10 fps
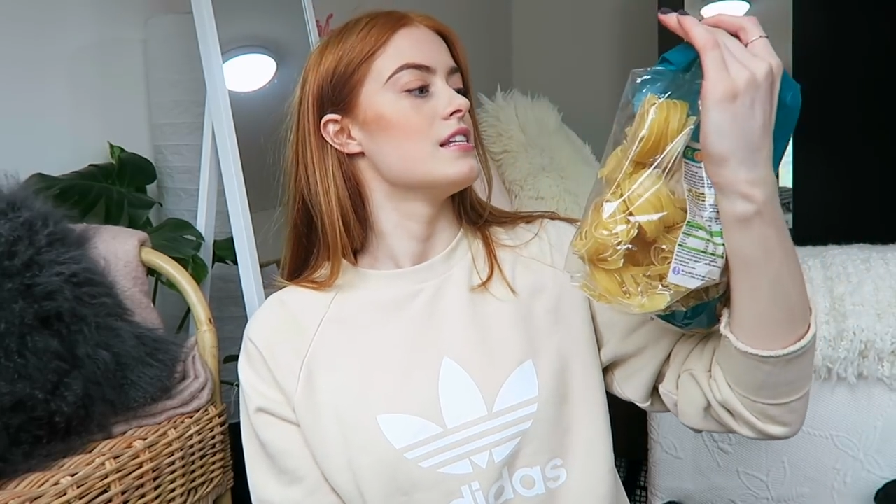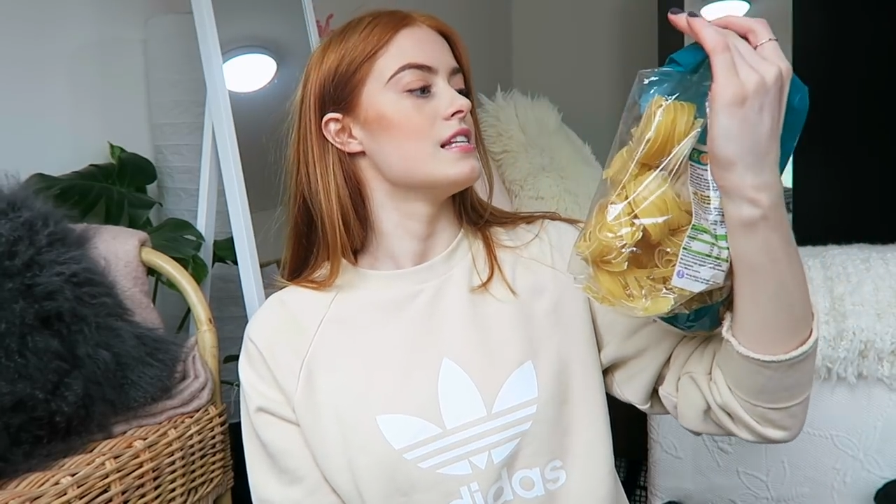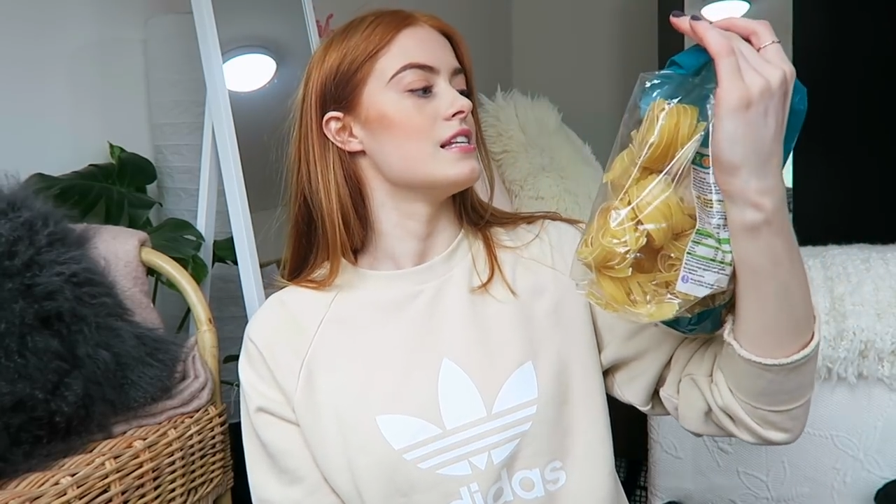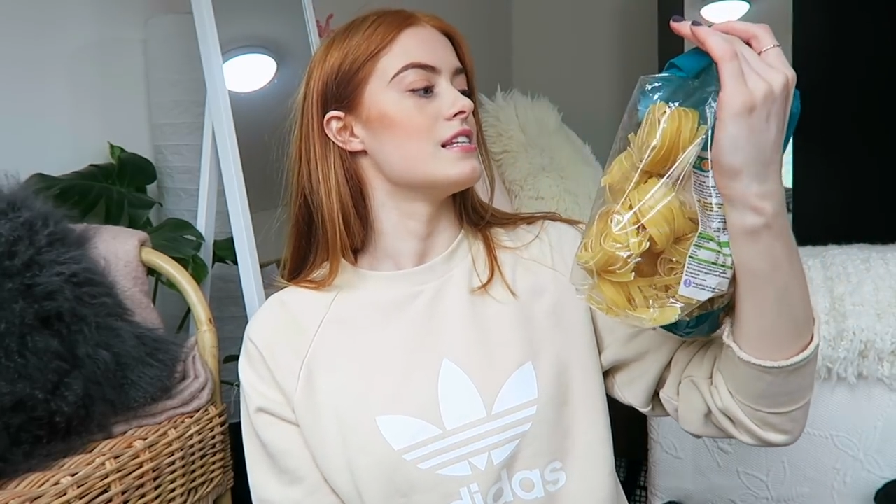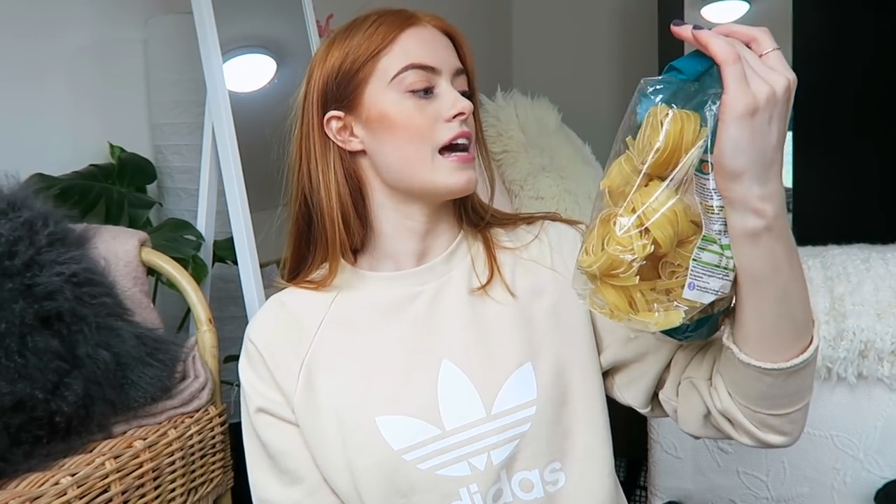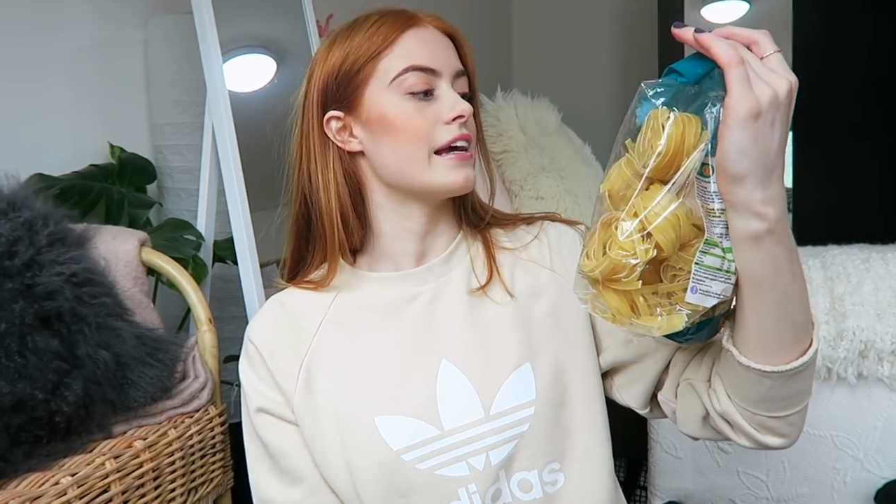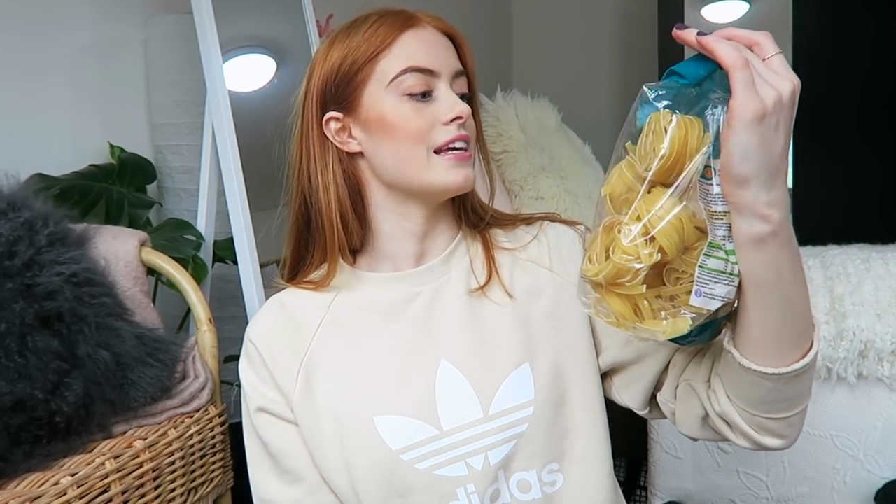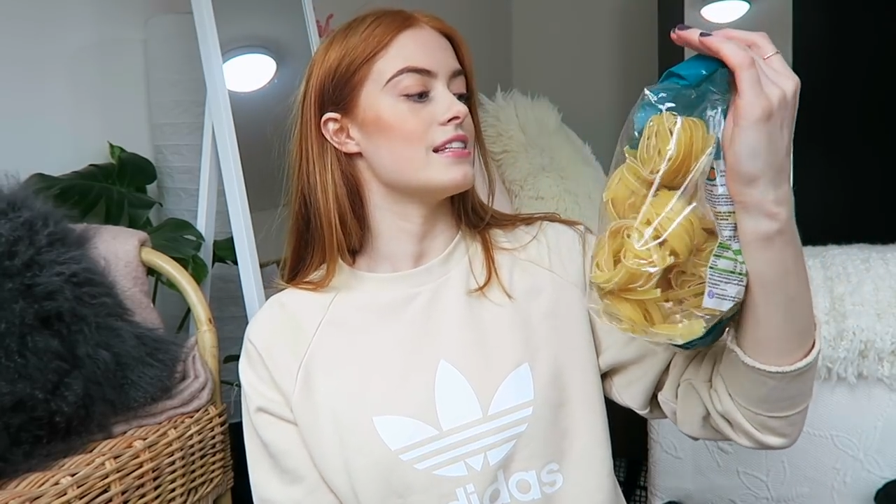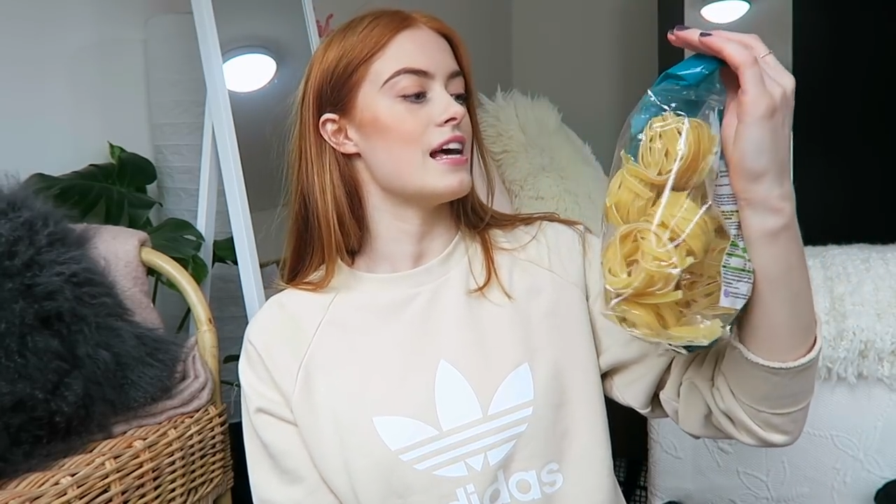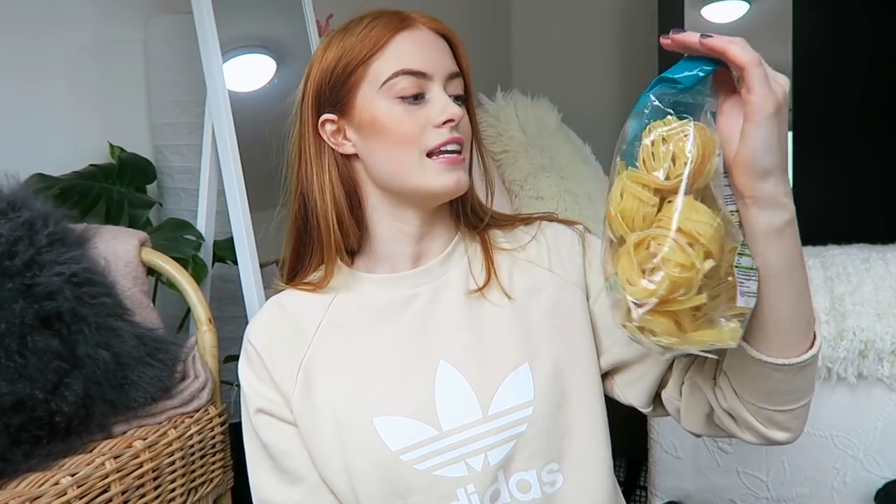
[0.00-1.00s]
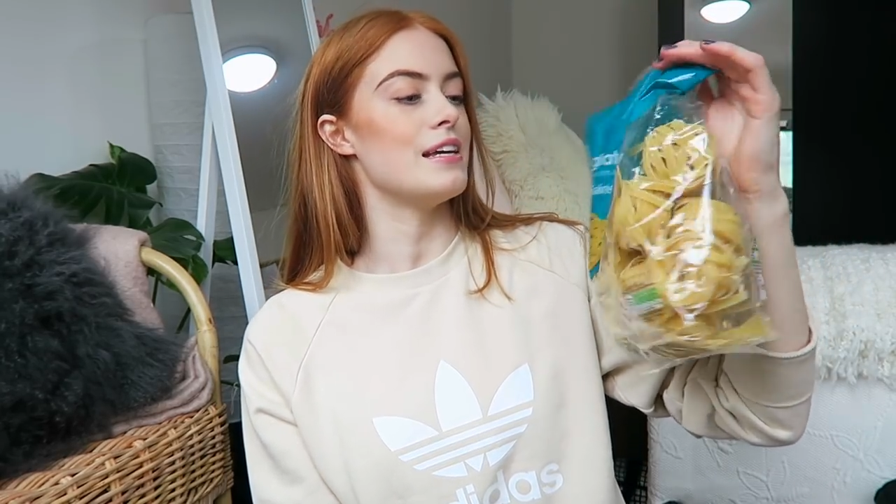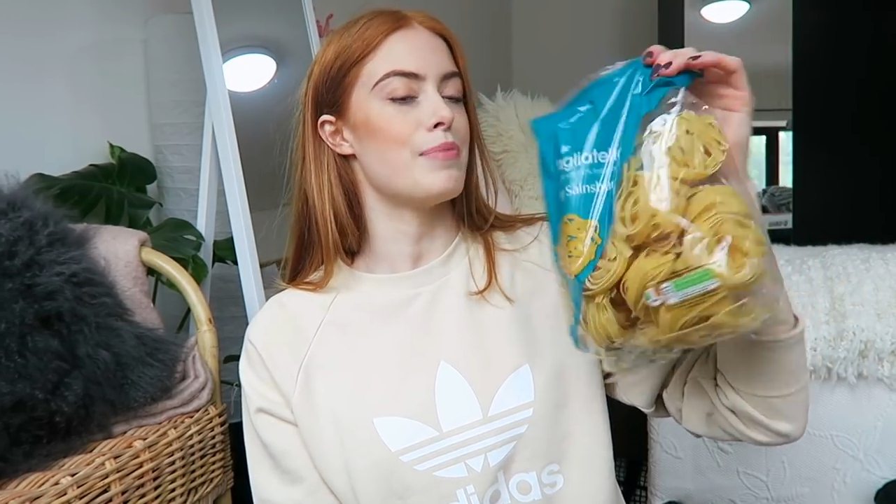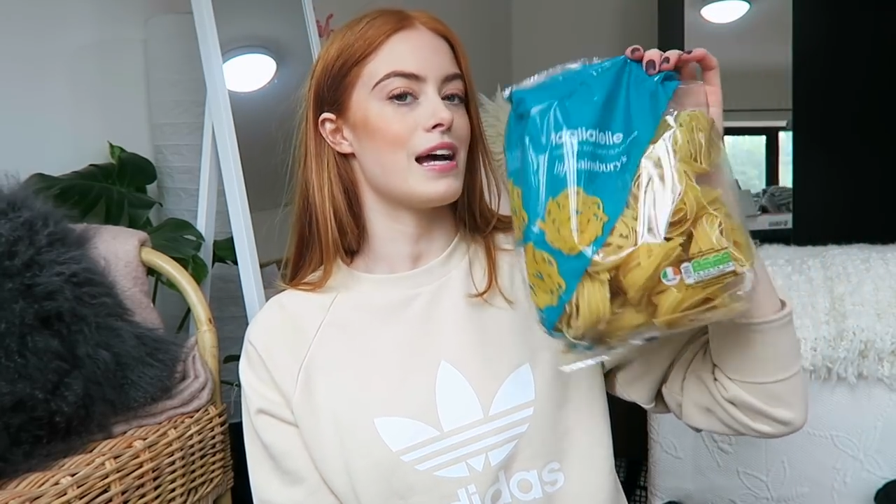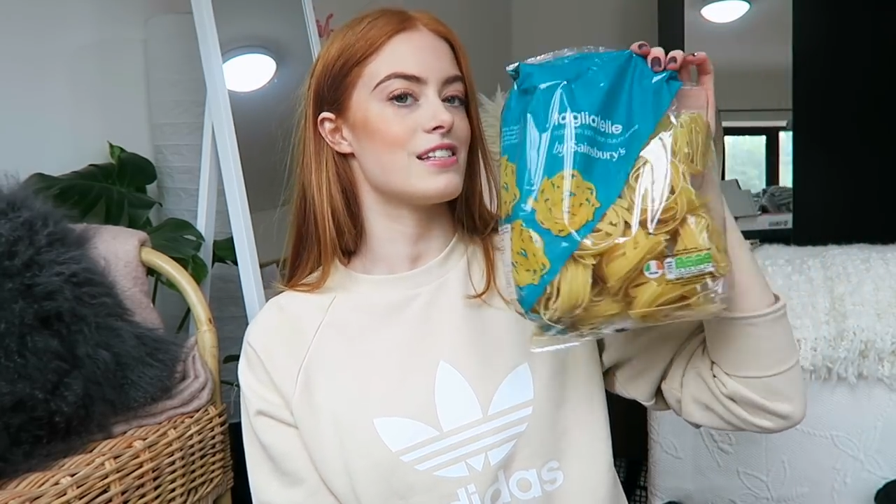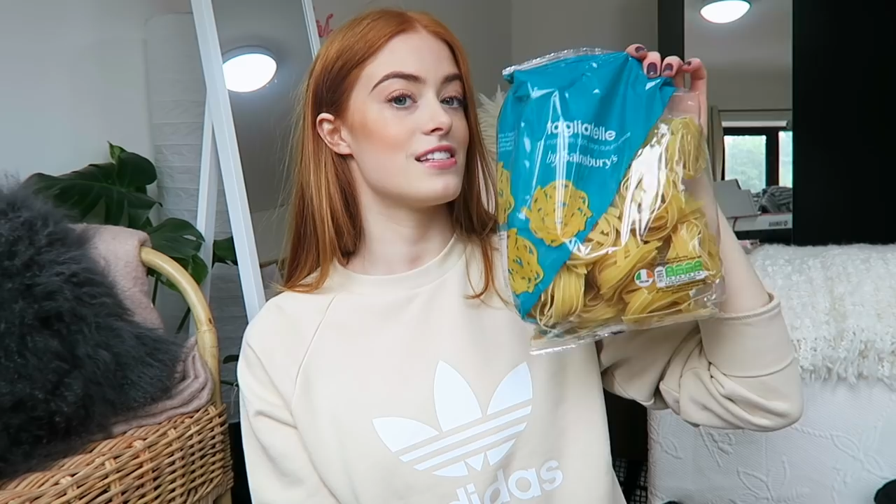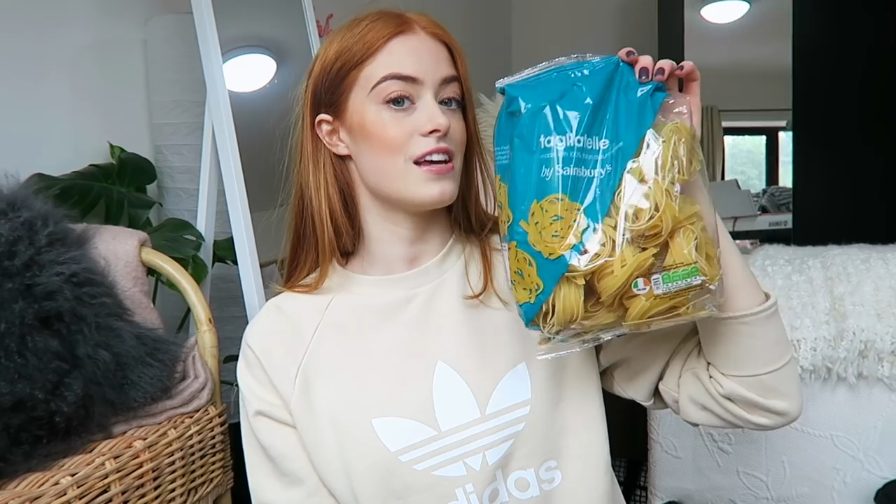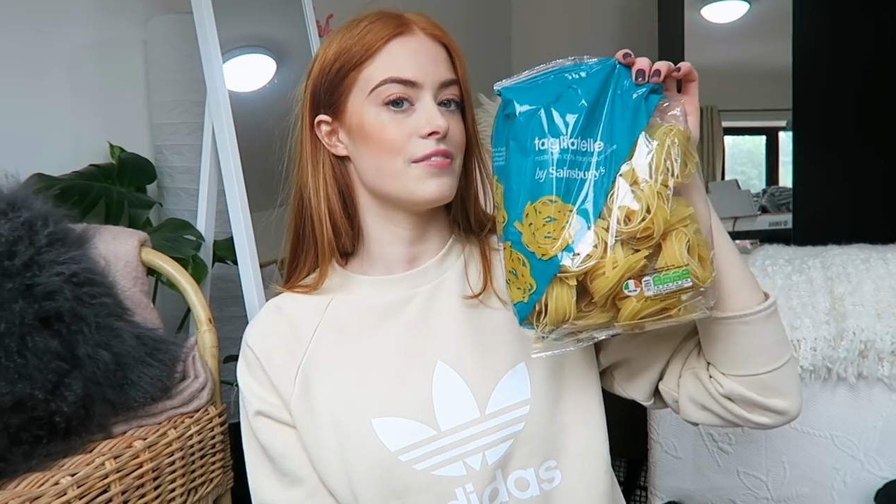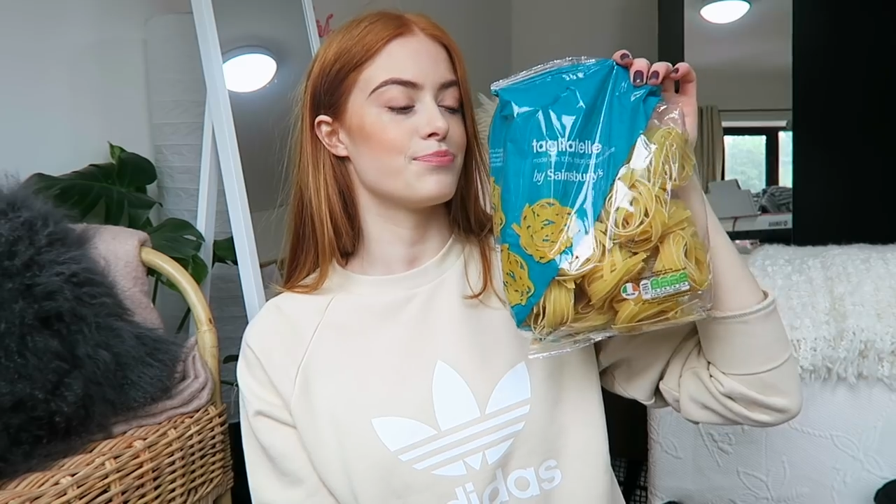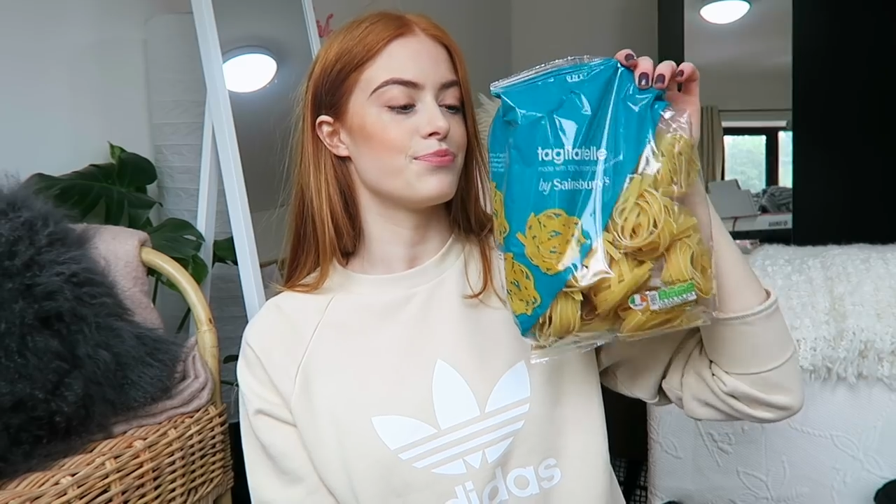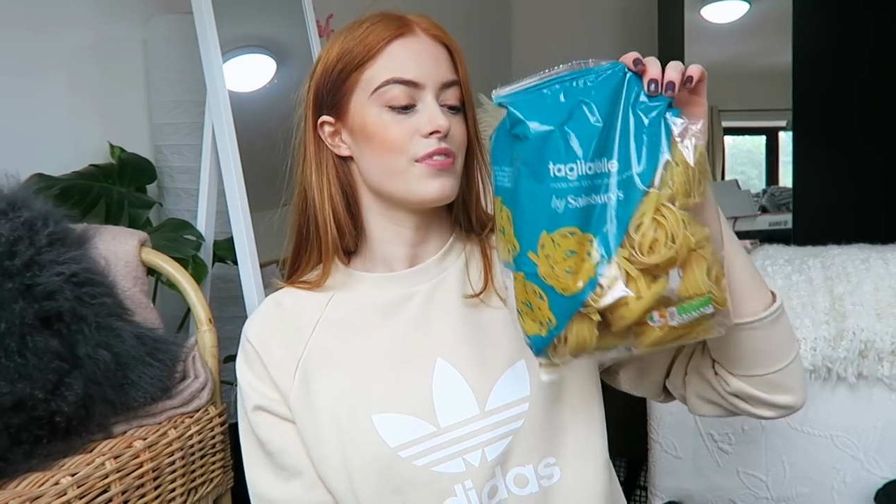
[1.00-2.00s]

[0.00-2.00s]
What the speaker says: This is tagliatelle pasta.